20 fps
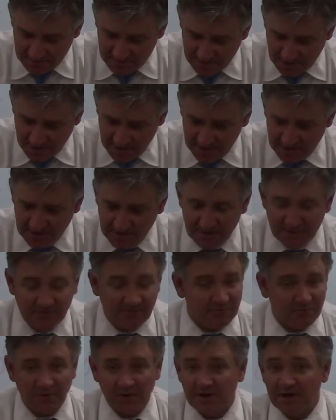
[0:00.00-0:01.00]
and
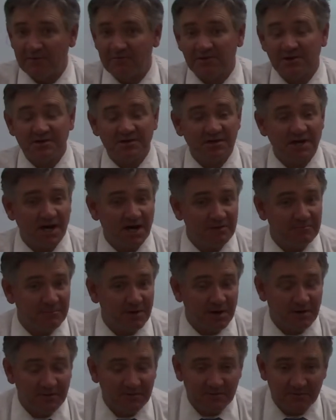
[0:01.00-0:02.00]
we're never going to talk
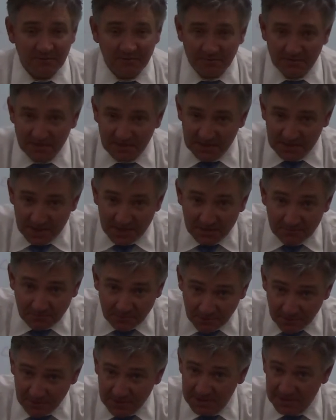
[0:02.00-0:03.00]
about the D
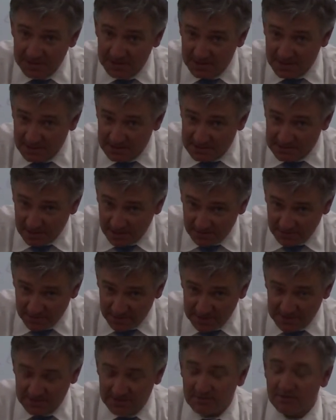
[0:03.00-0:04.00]
word,
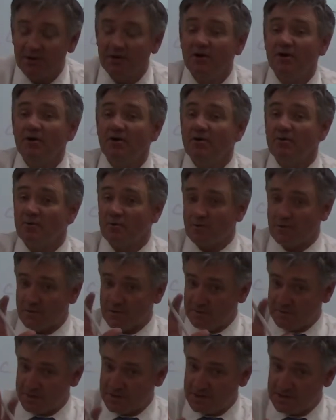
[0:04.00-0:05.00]
deceleration. We're
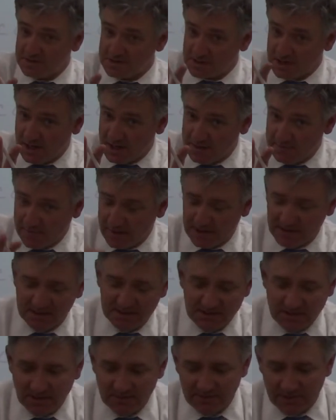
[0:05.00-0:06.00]
only going to talk about
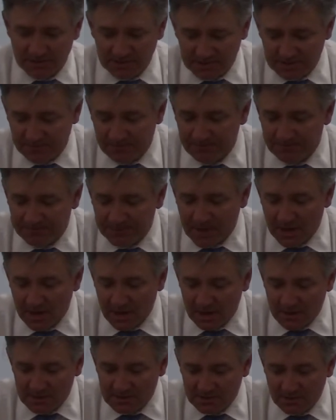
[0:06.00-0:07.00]
acceleration.
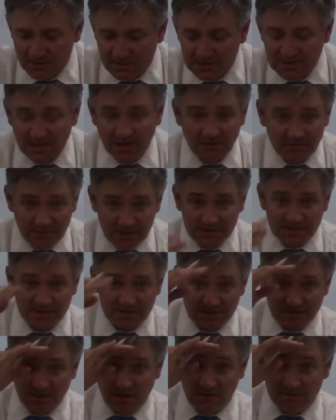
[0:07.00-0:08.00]
So acceleration
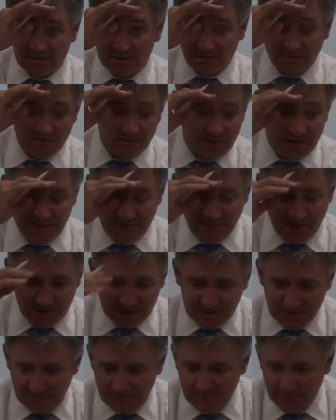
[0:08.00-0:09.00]
is also a rate
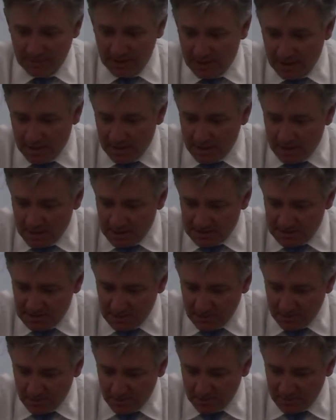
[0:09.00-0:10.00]
function.
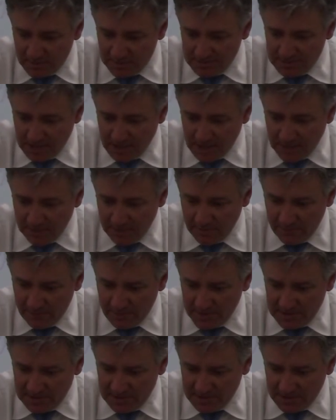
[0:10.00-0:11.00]
So there's a couple of
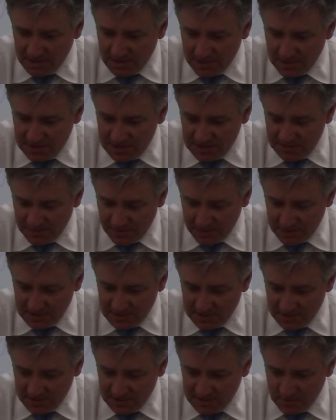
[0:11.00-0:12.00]
ways you can express
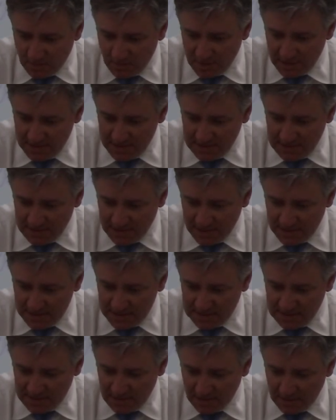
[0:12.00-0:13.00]
this. One is that
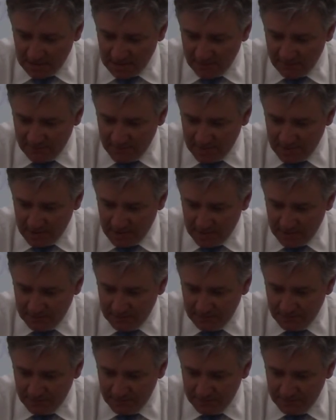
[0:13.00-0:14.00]
it's delta V
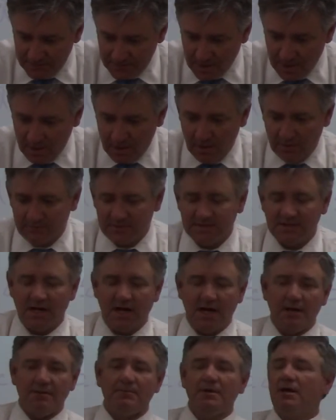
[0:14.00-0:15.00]
over
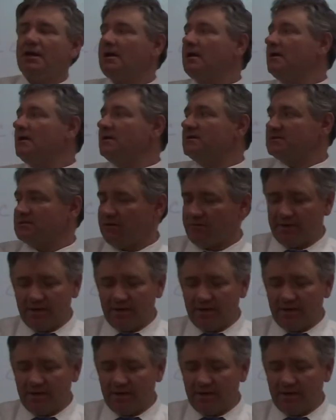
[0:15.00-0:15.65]
time. So